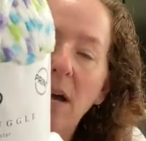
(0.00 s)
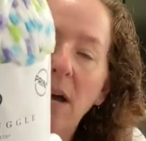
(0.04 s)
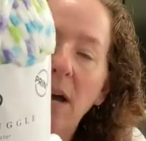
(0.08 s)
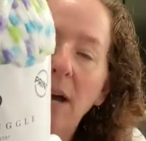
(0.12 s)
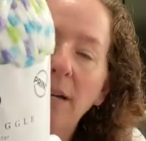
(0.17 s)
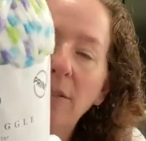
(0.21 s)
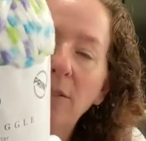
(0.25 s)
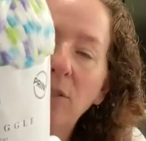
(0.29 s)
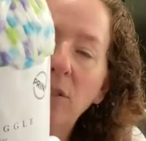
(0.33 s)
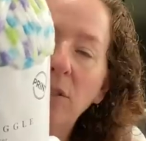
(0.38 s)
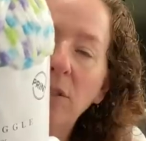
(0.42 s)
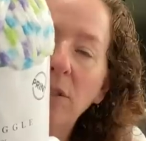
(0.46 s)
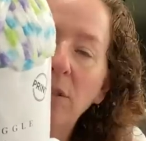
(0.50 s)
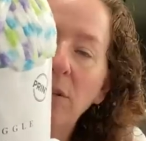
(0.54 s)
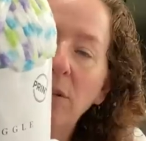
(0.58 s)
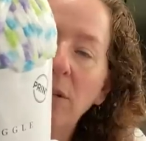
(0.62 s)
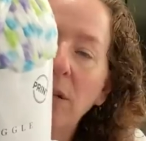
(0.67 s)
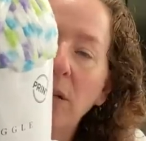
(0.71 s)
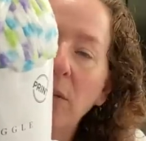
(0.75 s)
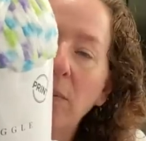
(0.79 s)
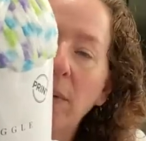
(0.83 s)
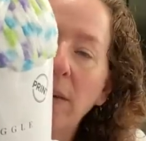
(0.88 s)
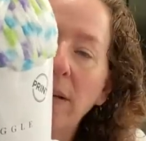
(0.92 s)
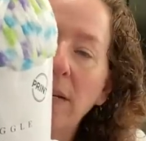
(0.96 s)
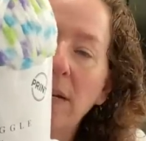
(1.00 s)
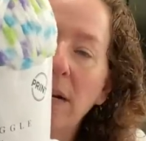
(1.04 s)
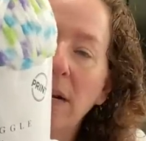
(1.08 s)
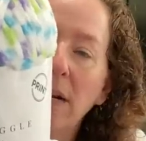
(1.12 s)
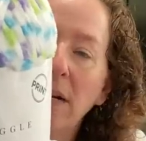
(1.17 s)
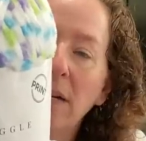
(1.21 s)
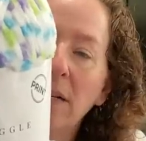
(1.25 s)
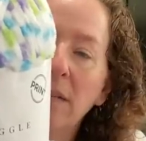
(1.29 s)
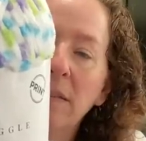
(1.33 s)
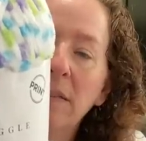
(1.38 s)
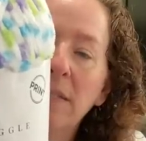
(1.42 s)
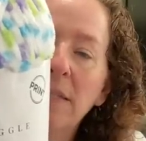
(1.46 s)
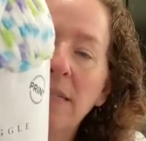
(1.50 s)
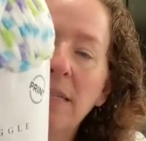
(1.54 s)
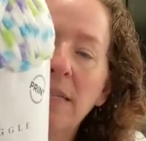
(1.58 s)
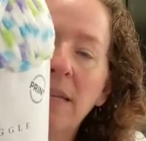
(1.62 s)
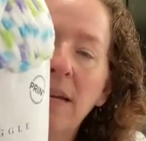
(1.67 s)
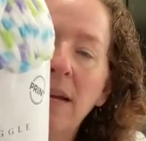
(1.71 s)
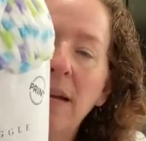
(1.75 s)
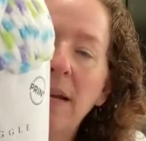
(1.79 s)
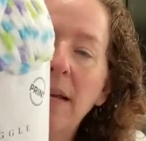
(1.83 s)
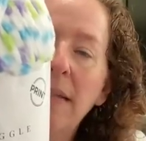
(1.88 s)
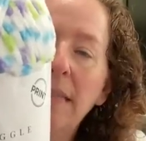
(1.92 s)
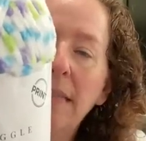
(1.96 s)
131 yards.
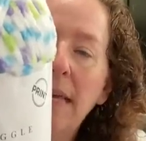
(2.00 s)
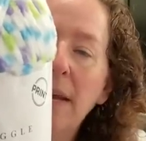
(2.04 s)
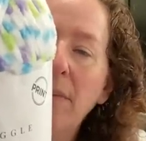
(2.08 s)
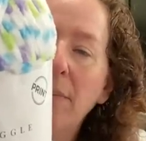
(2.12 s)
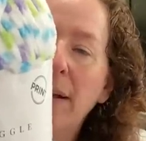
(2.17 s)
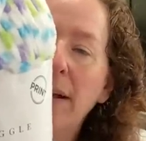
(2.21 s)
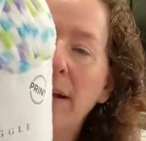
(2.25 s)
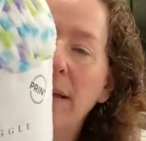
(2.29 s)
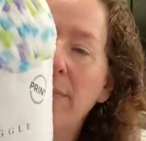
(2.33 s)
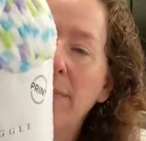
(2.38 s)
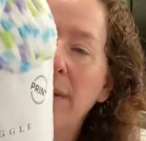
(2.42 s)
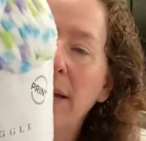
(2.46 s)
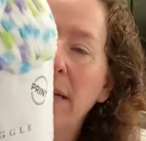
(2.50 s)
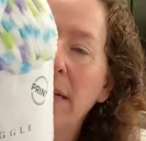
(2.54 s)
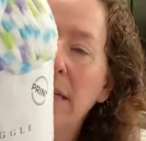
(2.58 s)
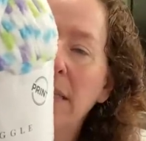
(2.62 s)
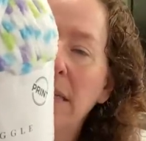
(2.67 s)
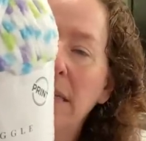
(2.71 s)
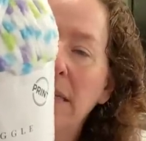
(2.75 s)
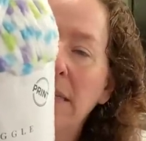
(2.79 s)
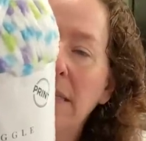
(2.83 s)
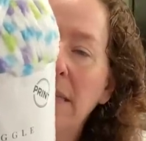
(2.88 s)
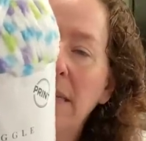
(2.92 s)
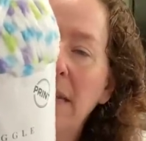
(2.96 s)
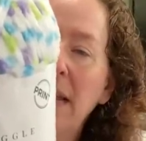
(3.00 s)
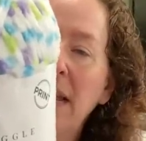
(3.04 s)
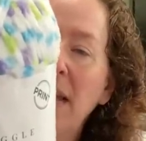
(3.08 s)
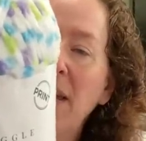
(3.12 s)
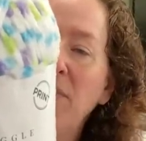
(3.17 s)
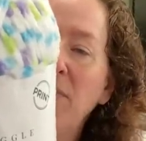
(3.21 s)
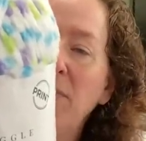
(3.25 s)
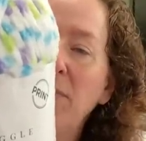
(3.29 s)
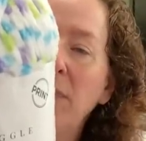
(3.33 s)
They recommend 6.5